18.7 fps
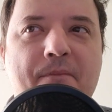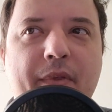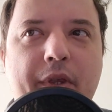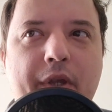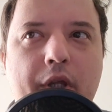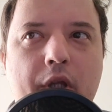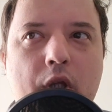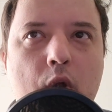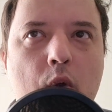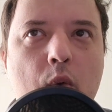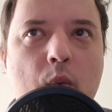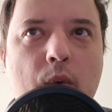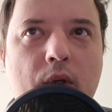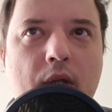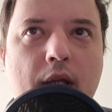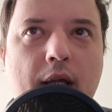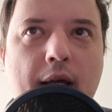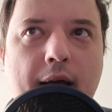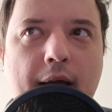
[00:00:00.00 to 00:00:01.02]
you
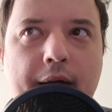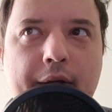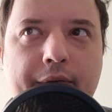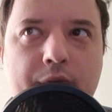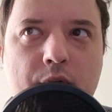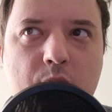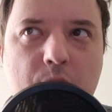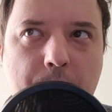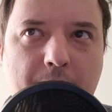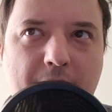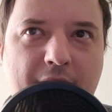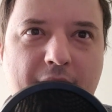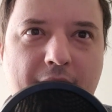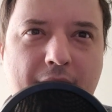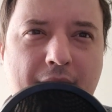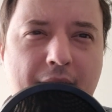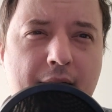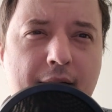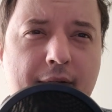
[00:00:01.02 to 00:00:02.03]
will have to
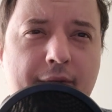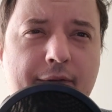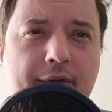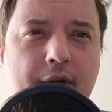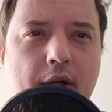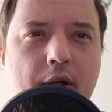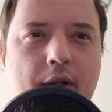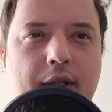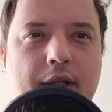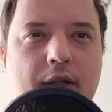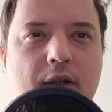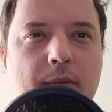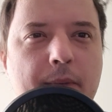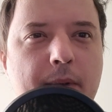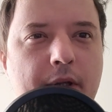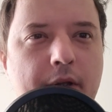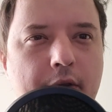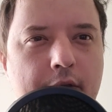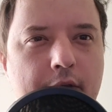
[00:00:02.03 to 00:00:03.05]
behave a little
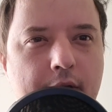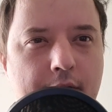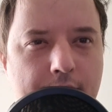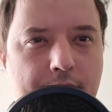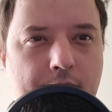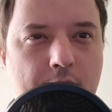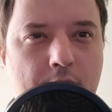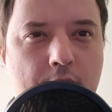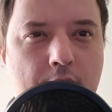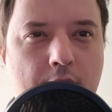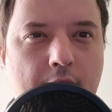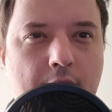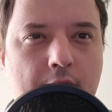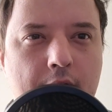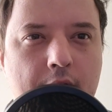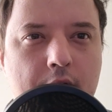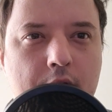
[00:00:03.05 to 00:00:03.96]
bit differently.